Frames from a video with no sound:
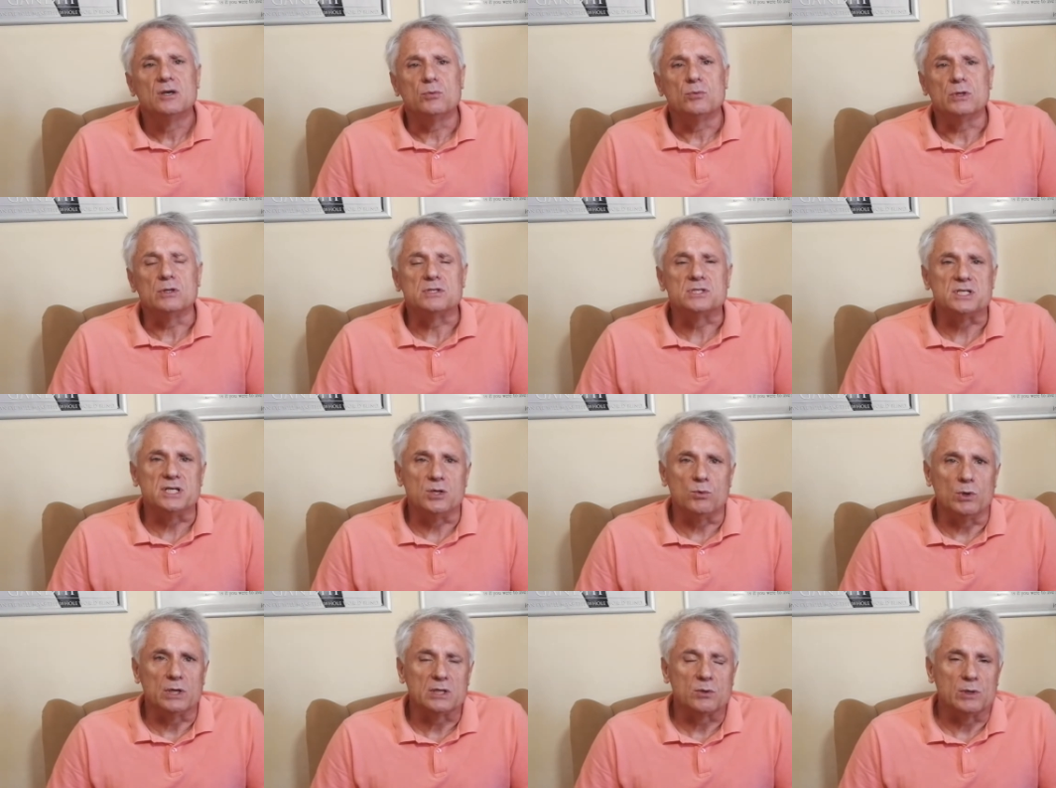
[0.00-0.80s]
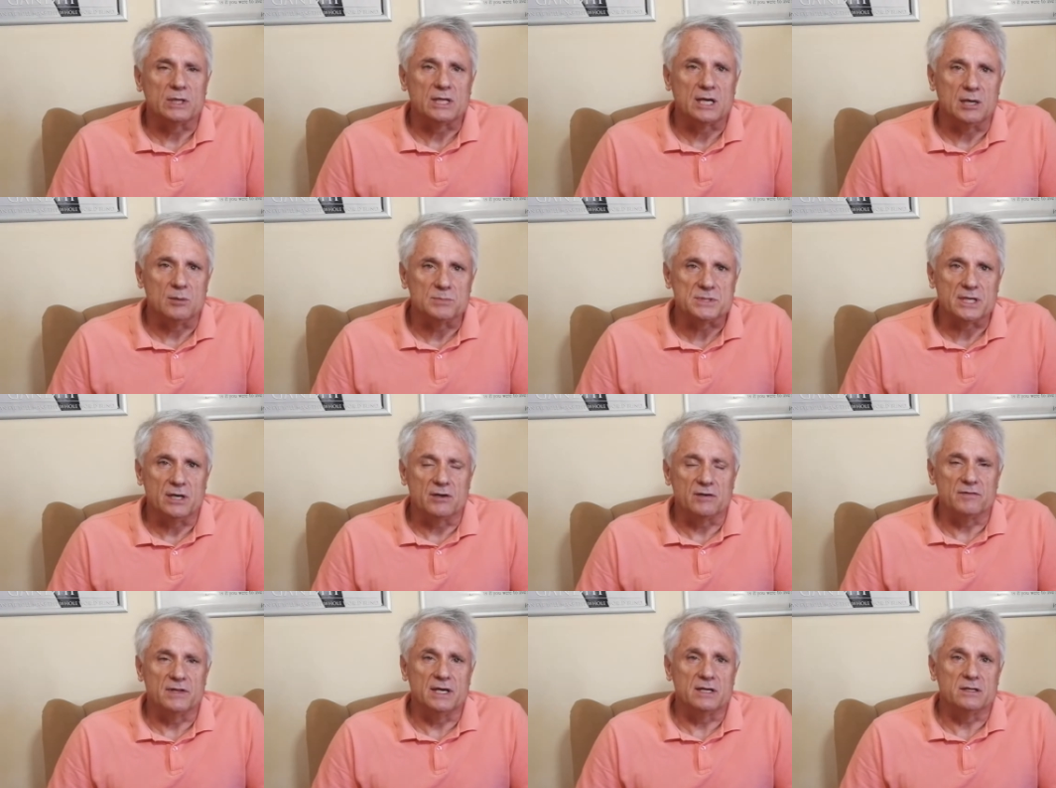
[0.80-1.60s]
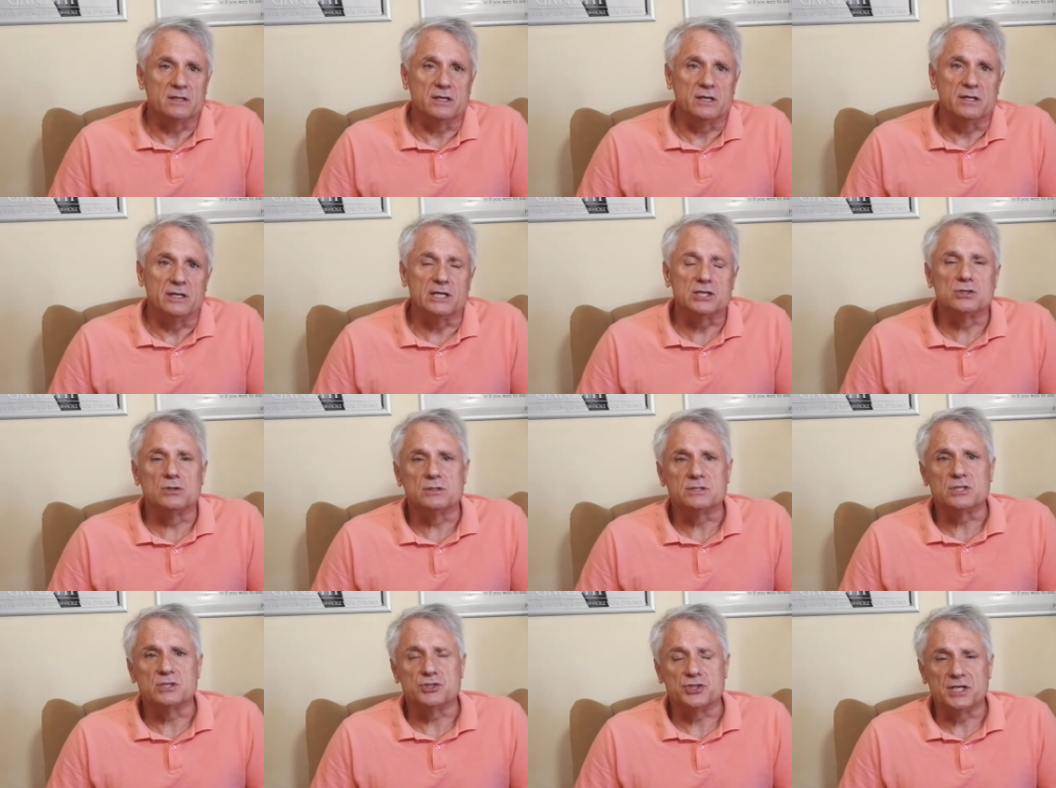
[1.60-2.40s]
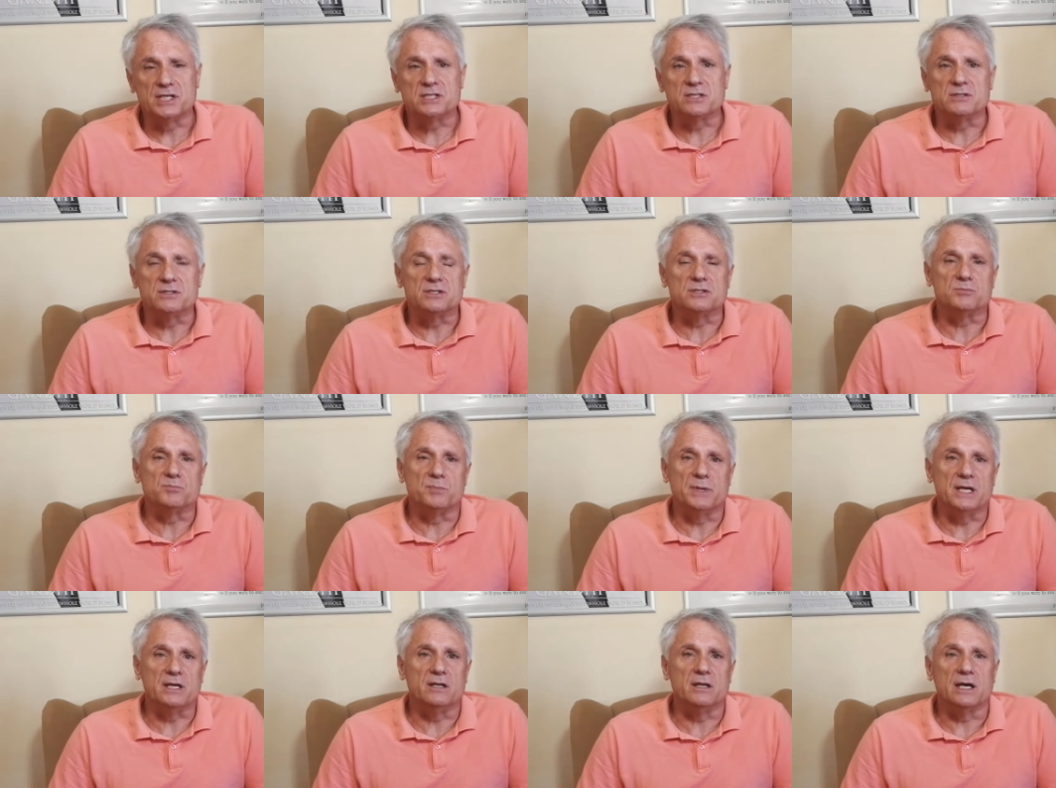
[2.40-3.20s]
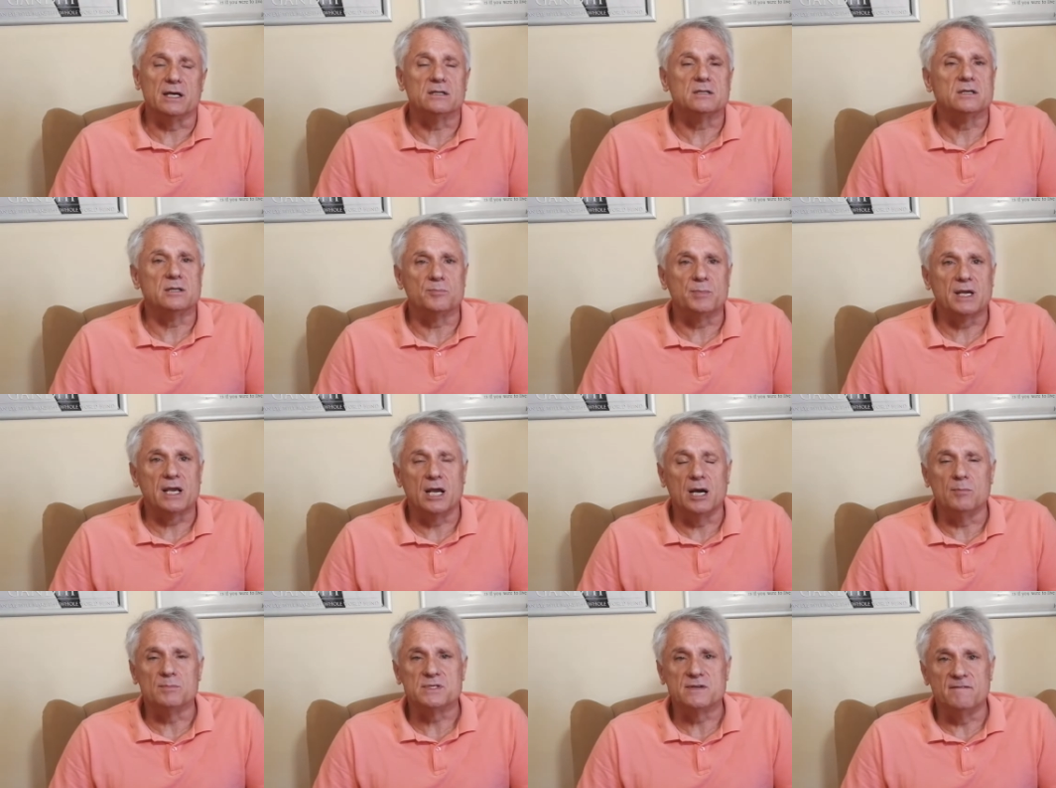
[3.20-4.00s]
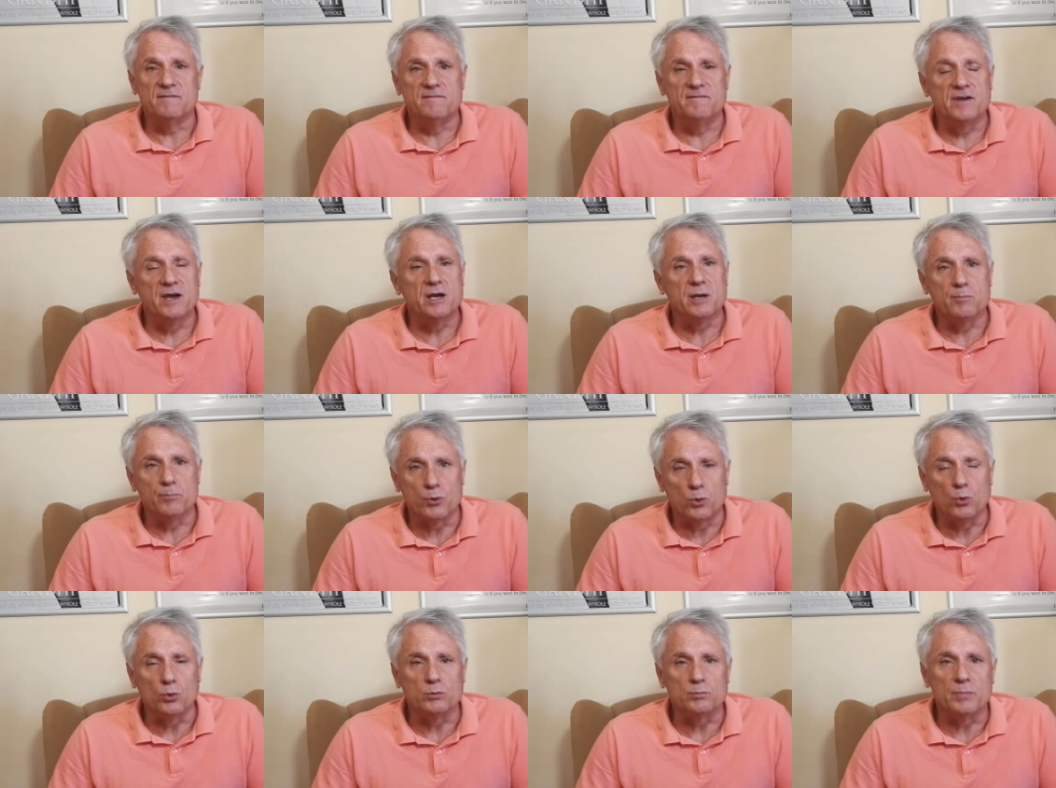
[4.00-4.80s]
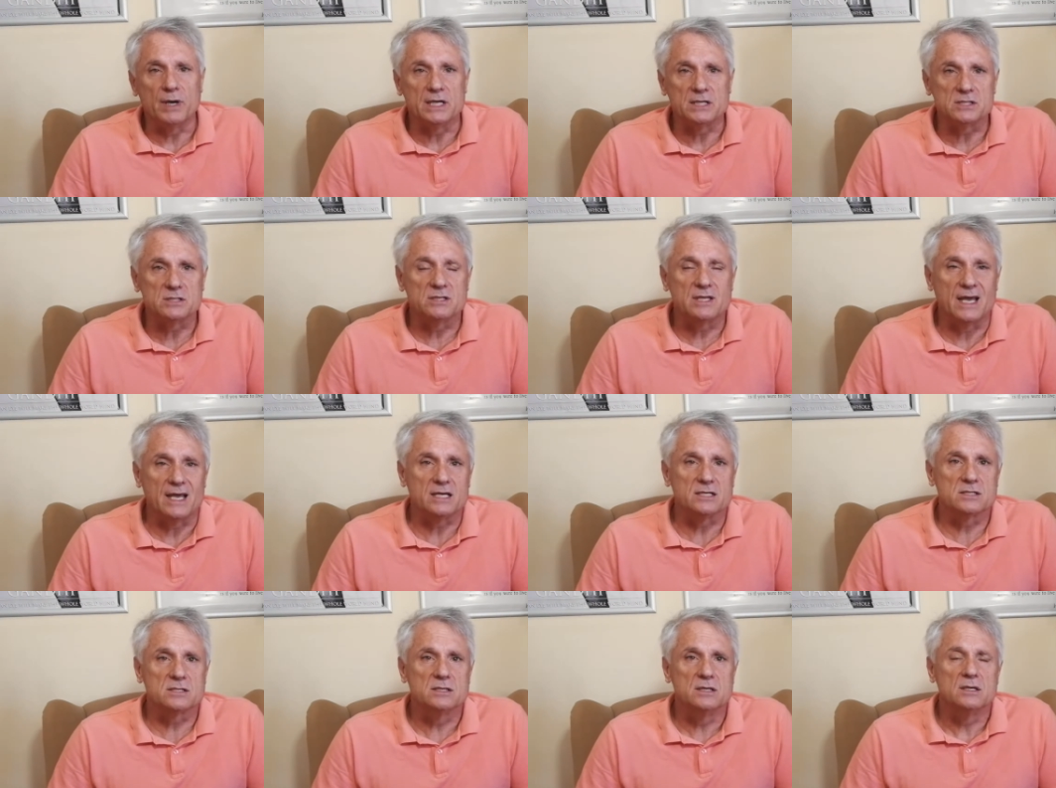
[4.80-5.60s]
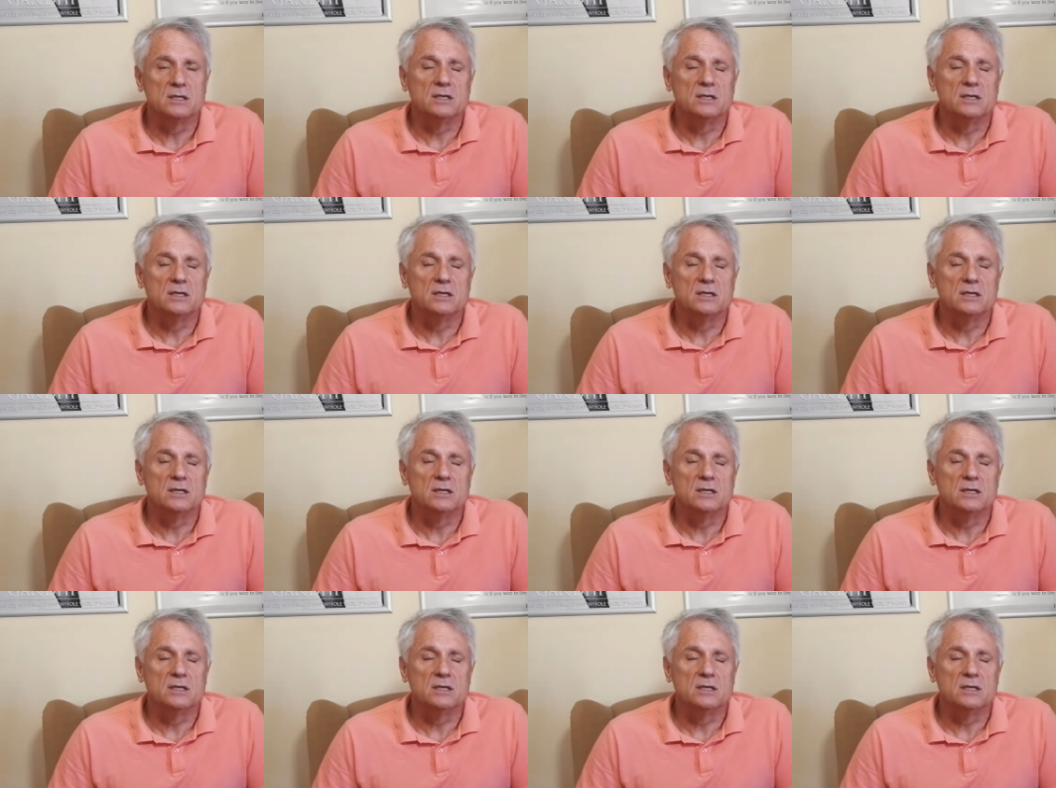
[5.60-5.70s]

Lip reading: We'll see what comes out of that. The initial suggestions has been that it becomes a very broad-based tax